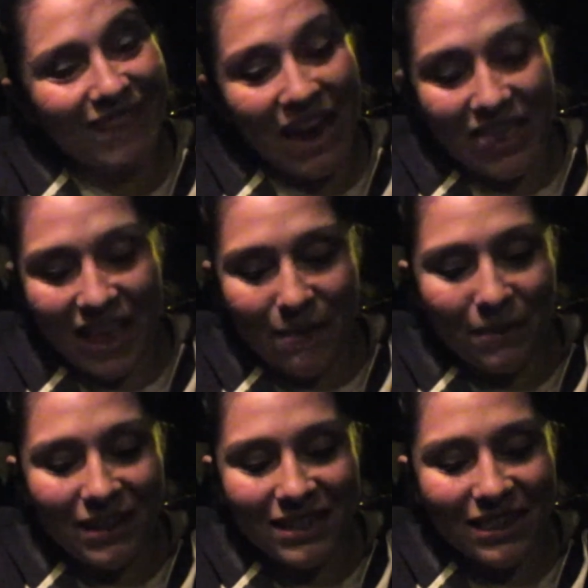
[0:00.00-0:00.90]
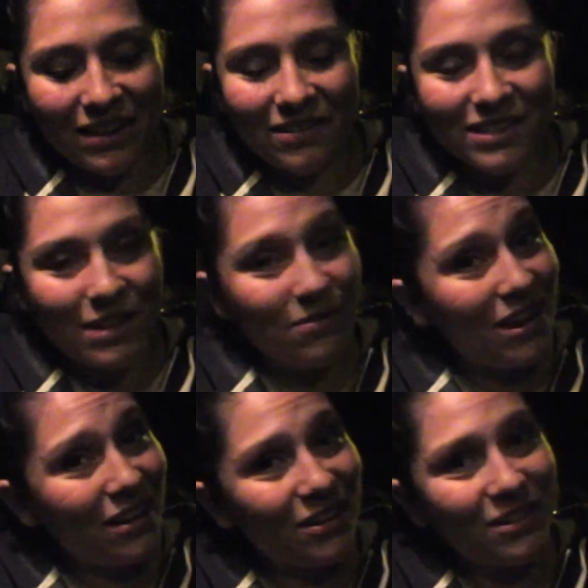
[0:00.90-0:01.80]
and that means that there is a
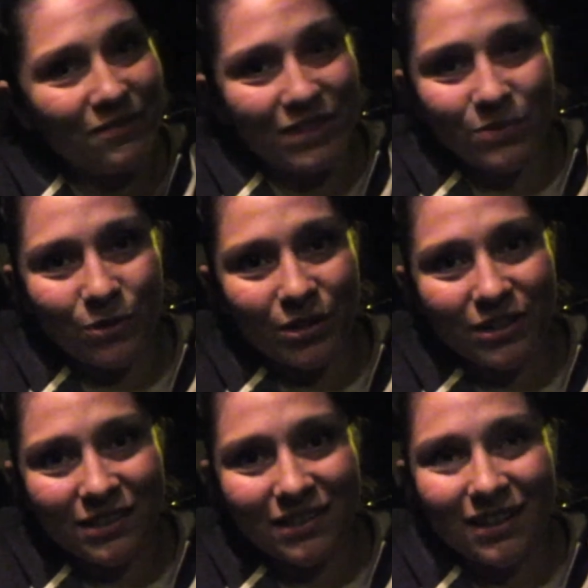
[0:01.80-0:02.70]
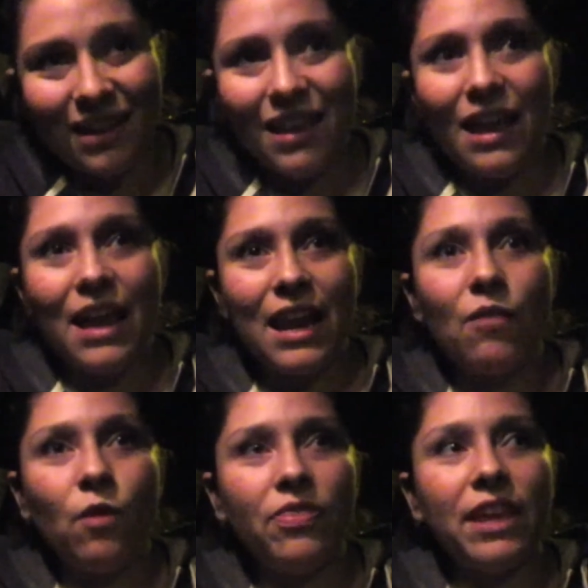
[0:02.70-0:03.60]
record of these words, and I
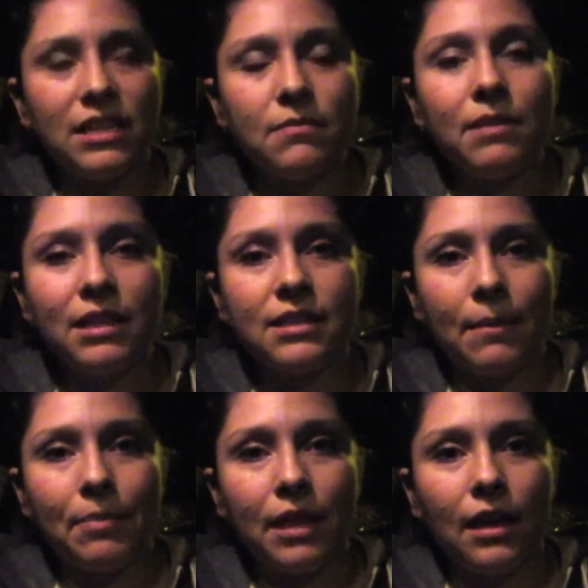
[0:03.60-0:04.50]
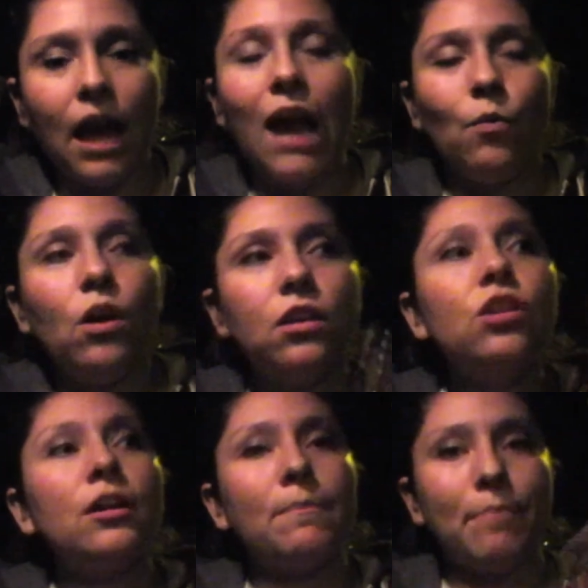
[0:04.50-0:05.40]
want that to mean something. I want to
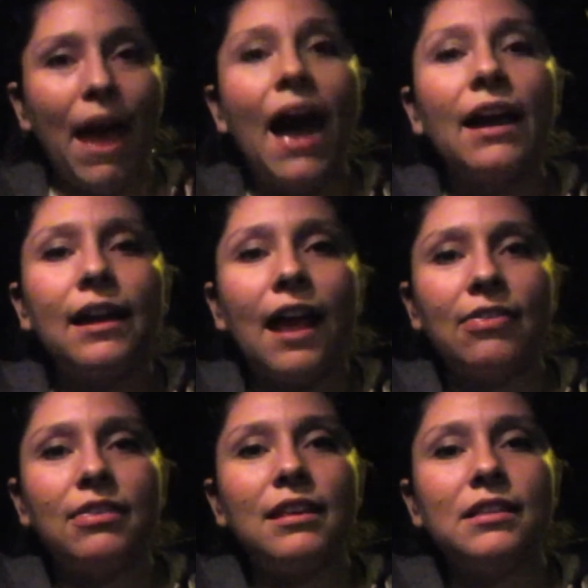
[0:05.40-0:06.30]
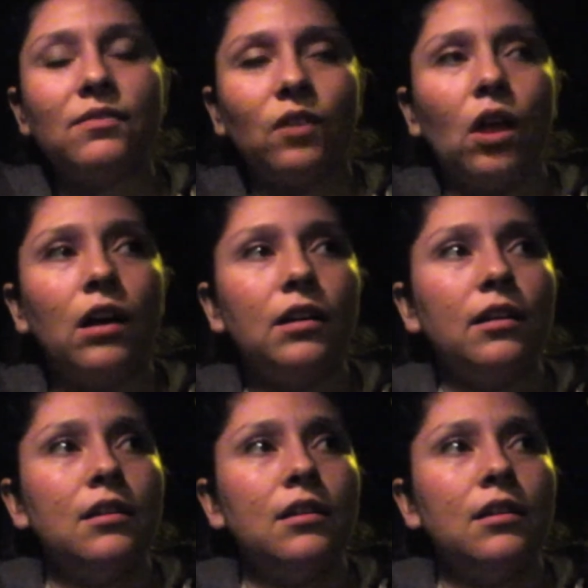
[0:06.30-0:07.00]
look back at this vlog,